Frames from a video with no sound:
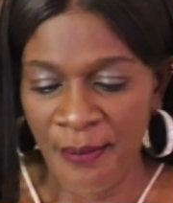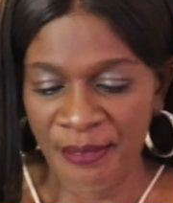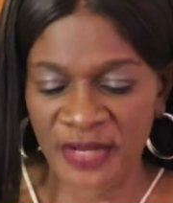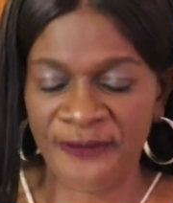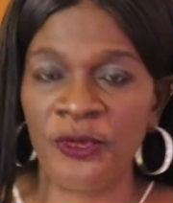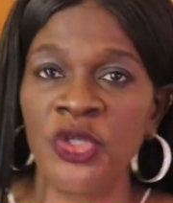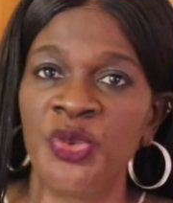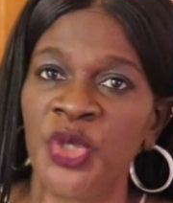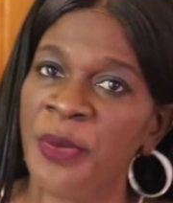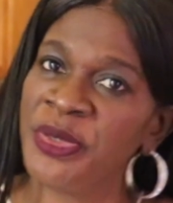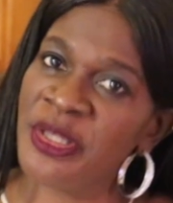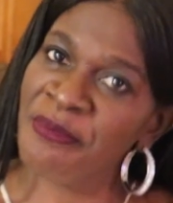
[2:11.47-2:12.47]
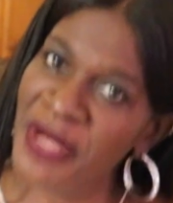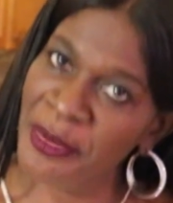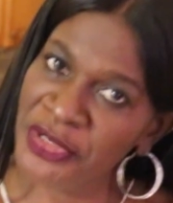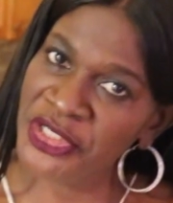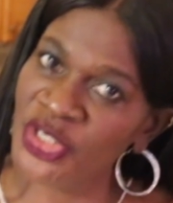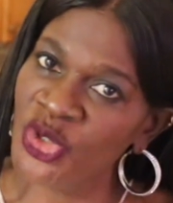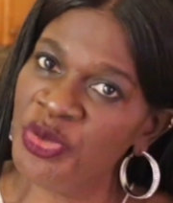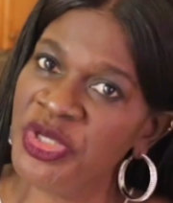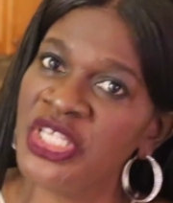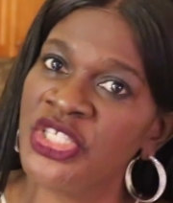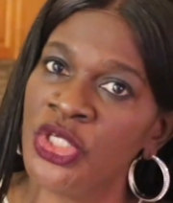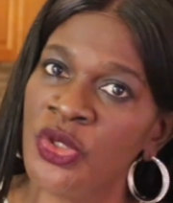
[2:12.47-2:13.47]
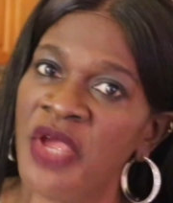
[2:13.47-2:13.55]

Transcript: But of course we're going to put some peppers too because you